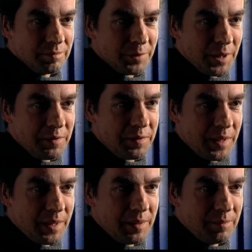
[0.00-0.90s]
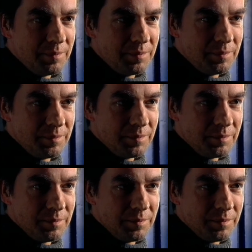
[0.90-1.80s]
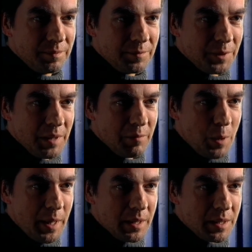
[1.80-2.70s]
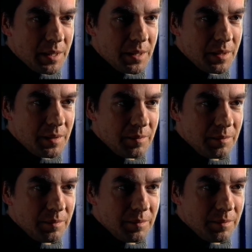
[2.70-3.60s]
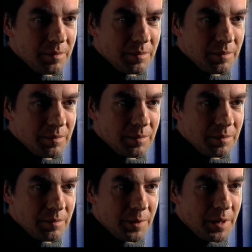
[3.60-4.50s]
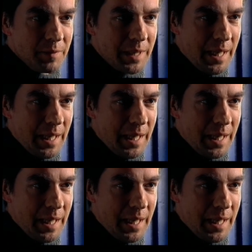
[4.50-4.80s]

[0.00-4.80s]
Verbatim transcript: Free of fear, free of weakness, free of